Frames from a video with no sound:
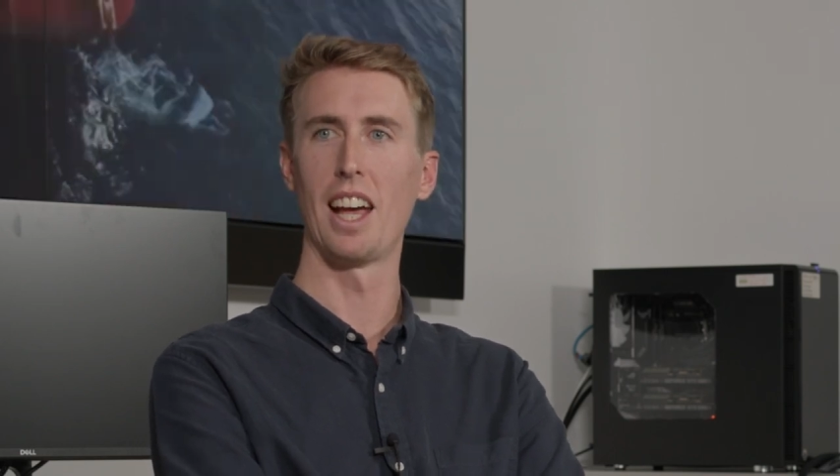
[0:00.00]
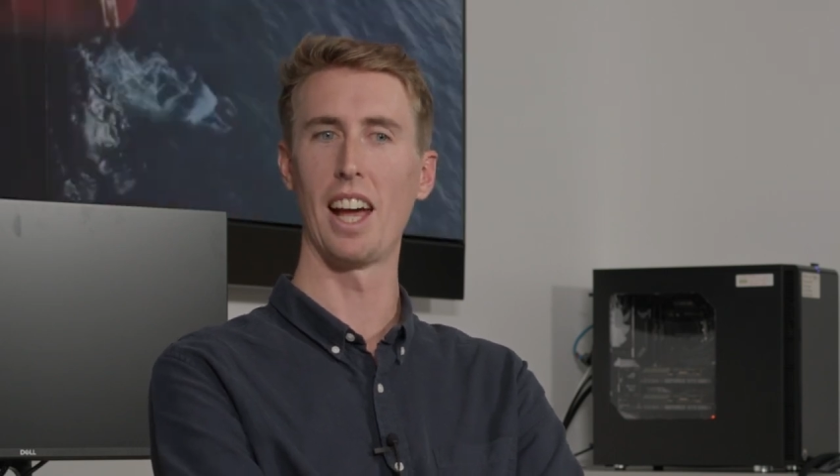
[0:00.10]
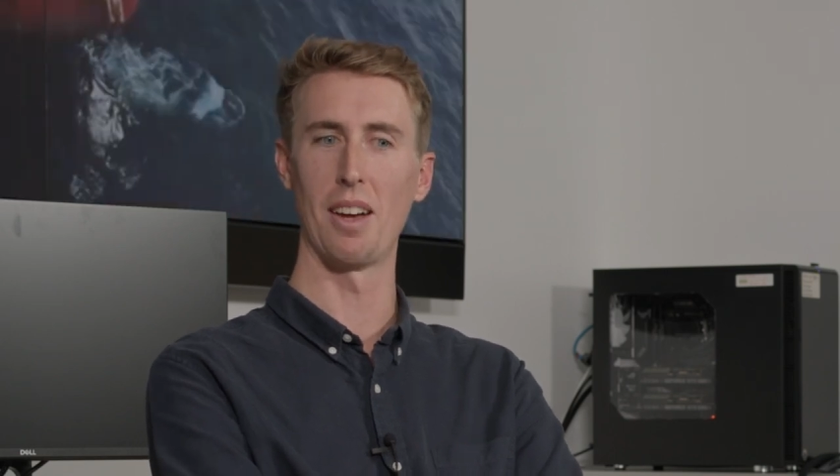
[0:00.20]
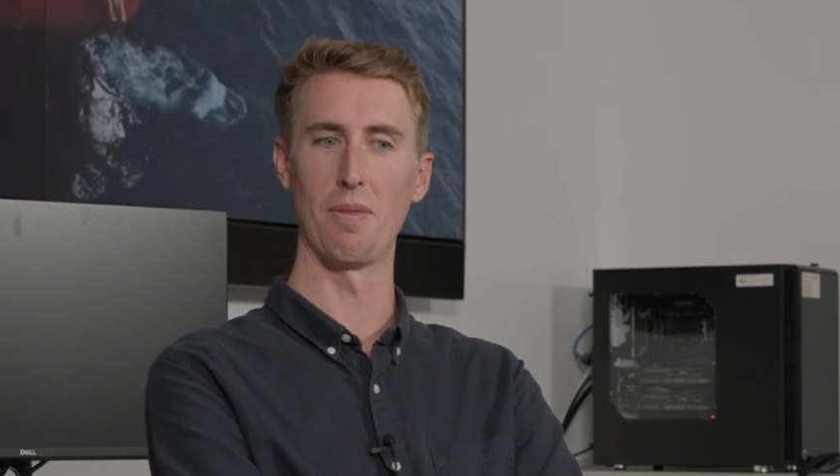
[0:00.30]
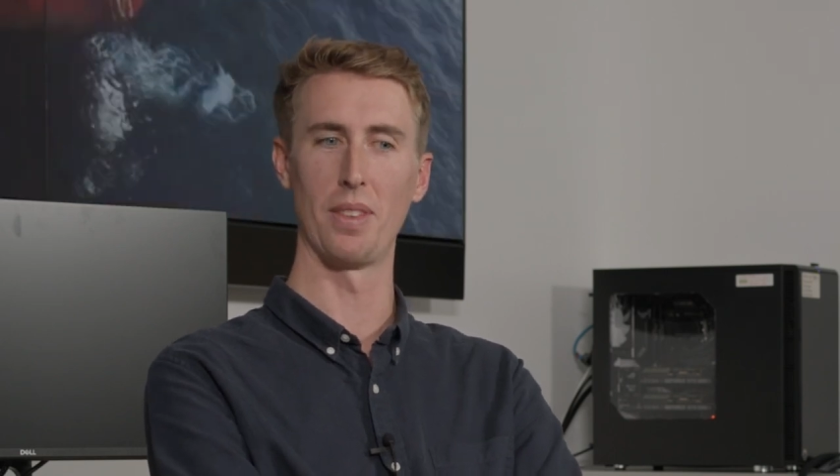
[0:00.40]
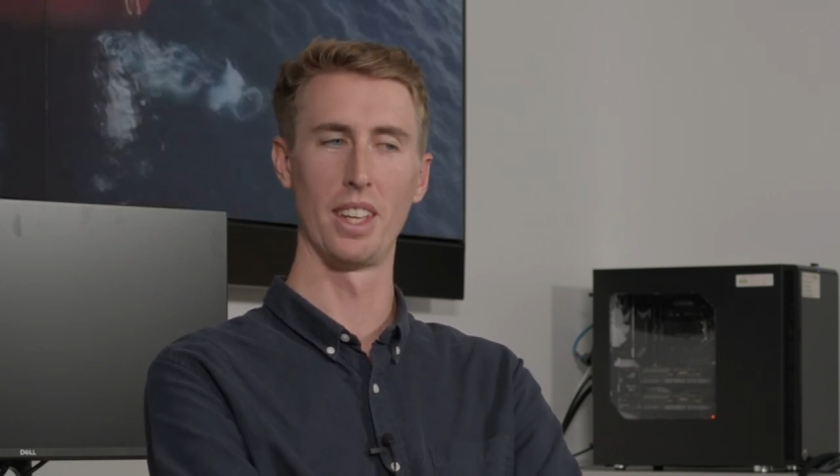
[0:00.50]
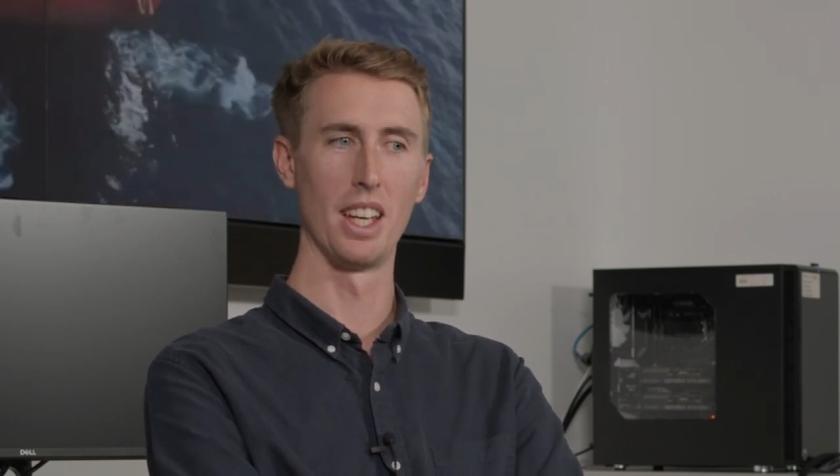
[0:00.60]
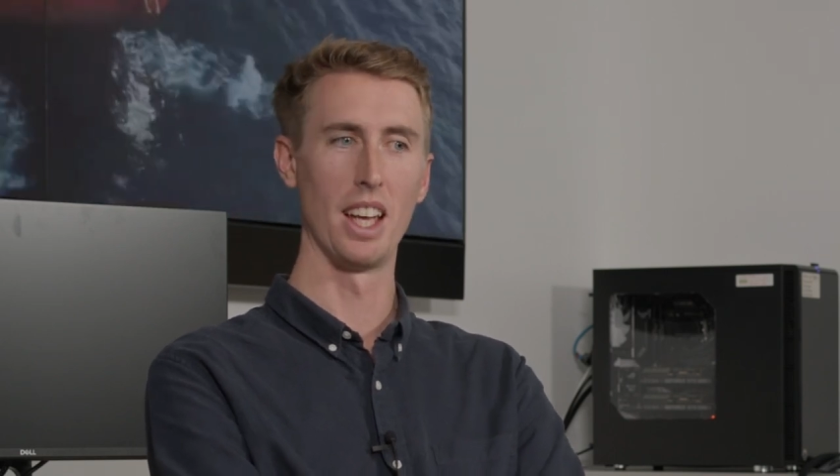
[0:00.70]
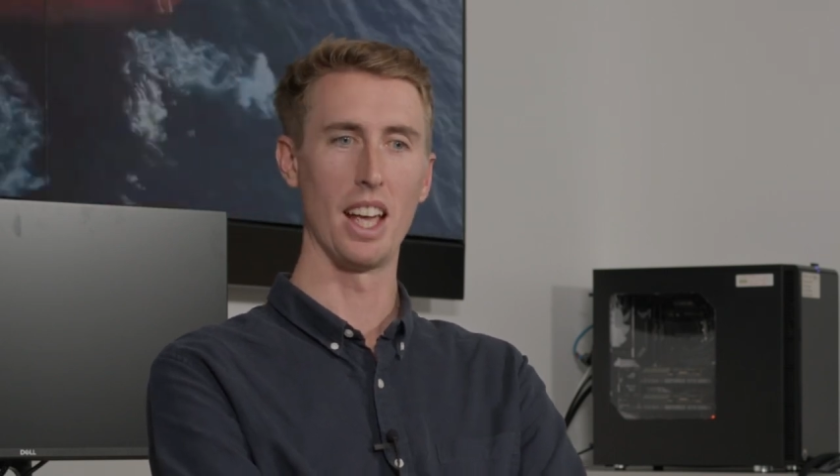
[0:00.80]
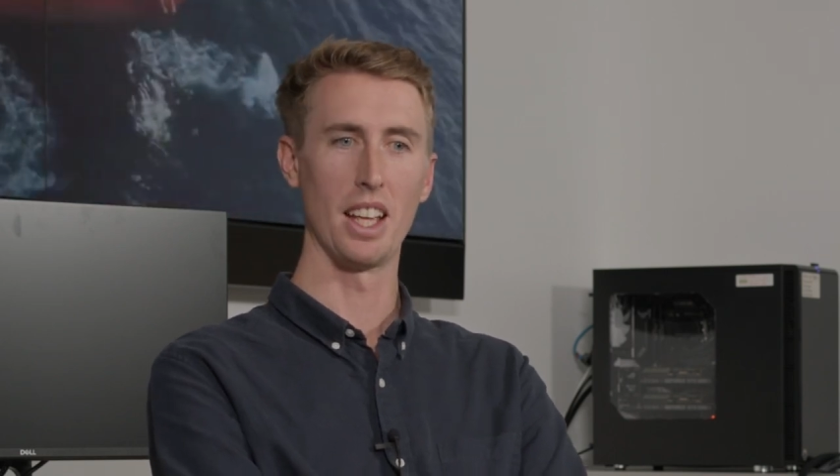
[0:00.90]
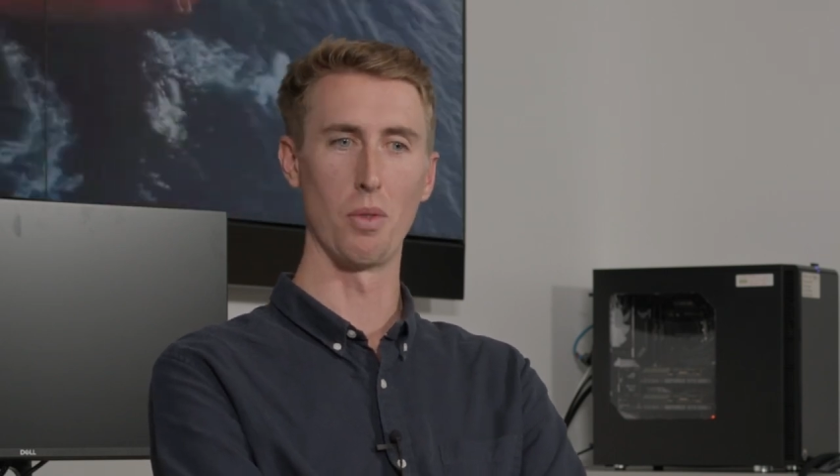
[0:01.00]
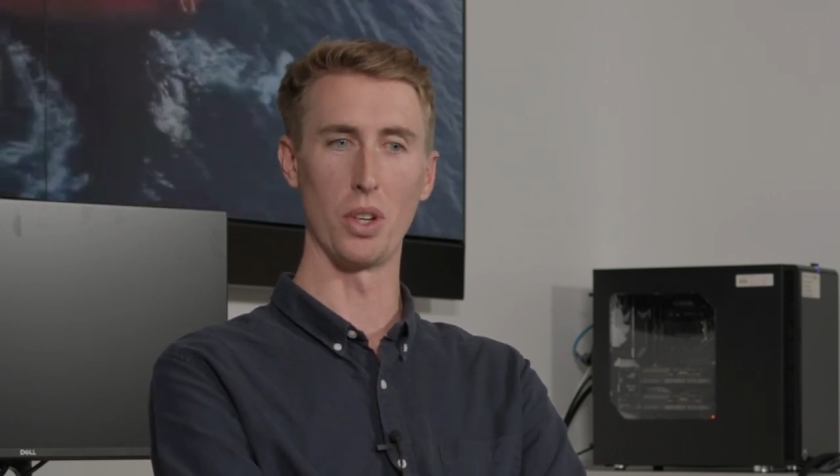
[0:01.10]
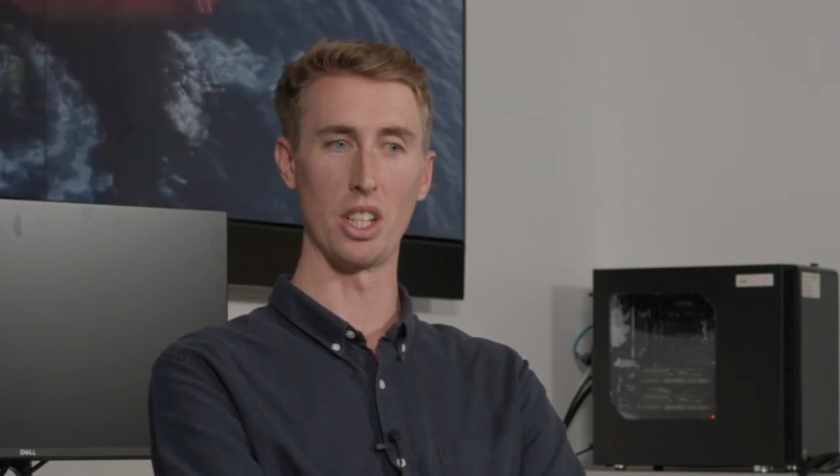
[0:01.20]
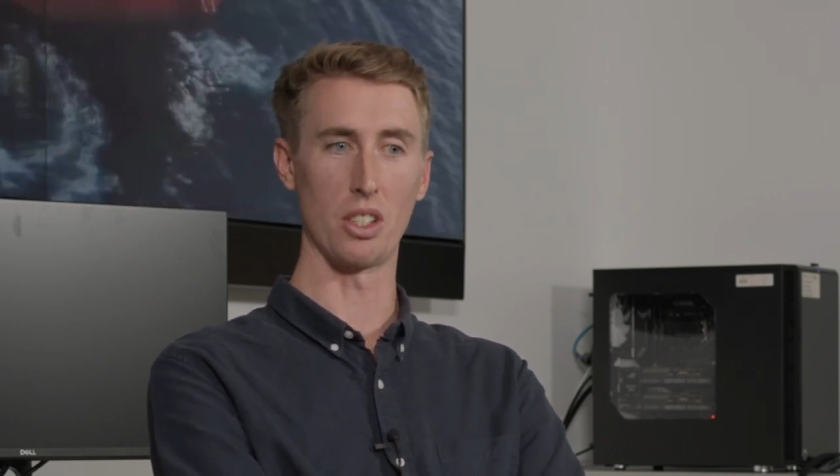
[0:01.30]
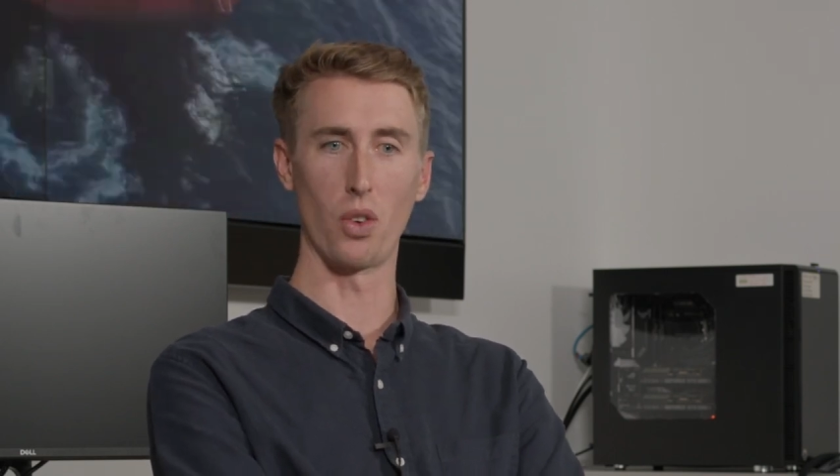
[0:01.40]
um,
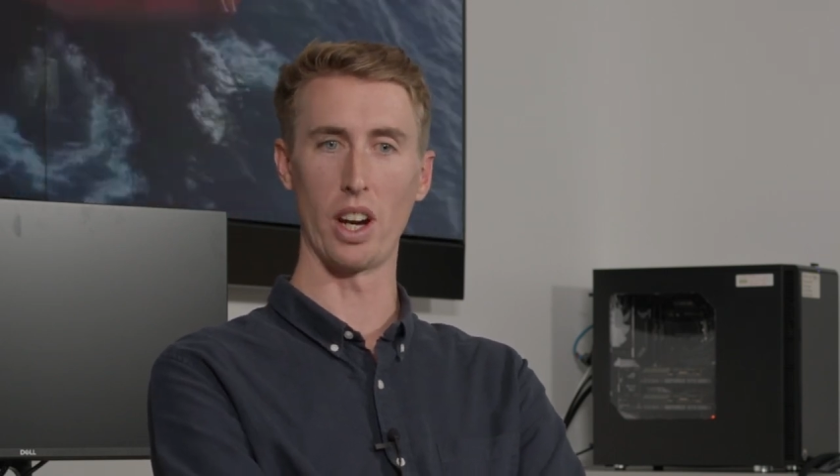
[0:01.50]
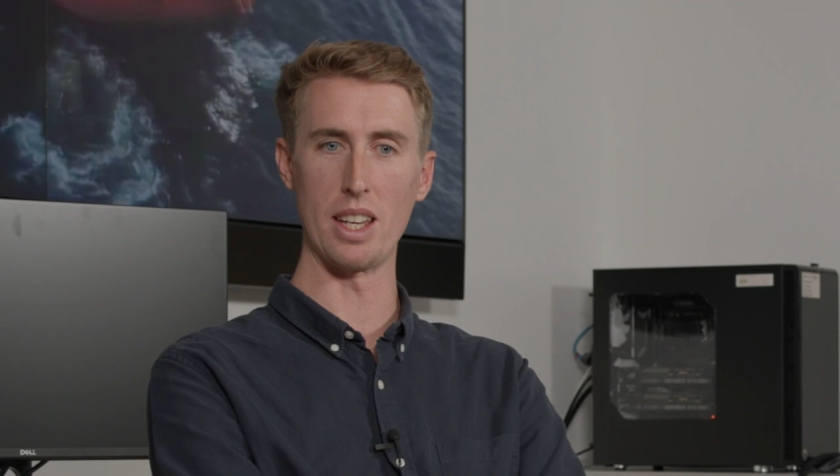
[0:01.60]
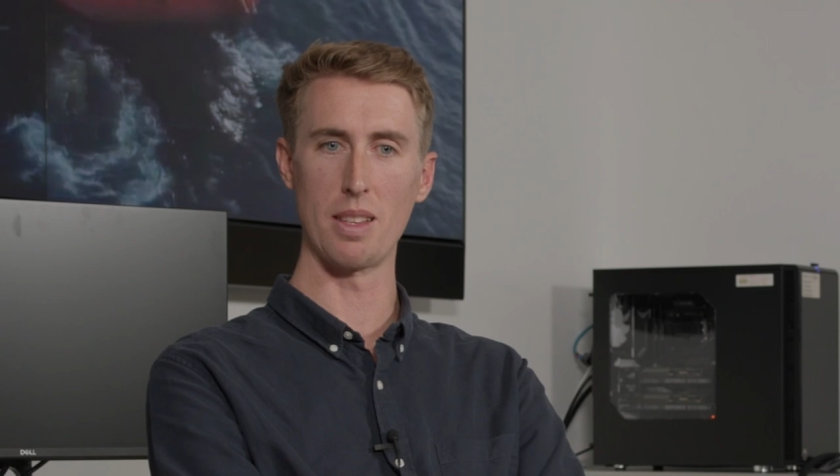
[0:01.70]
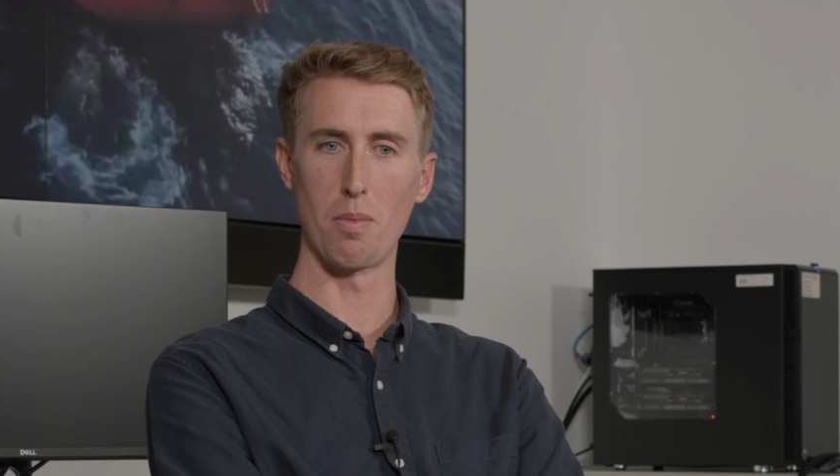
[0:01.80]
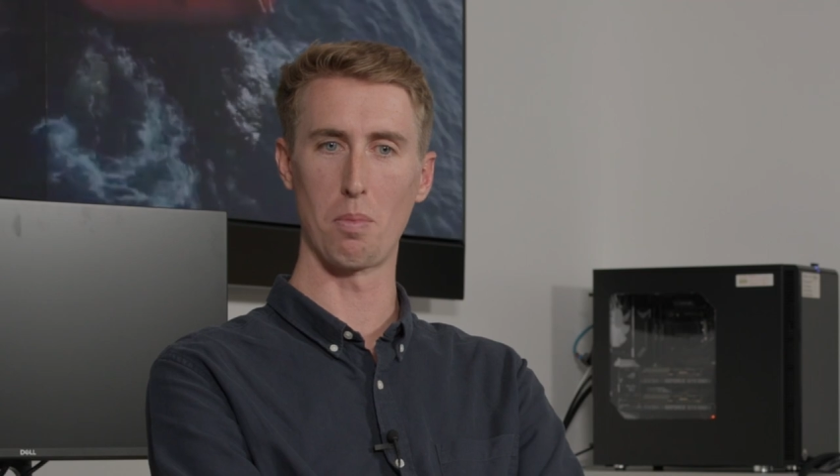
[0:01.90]
which is great,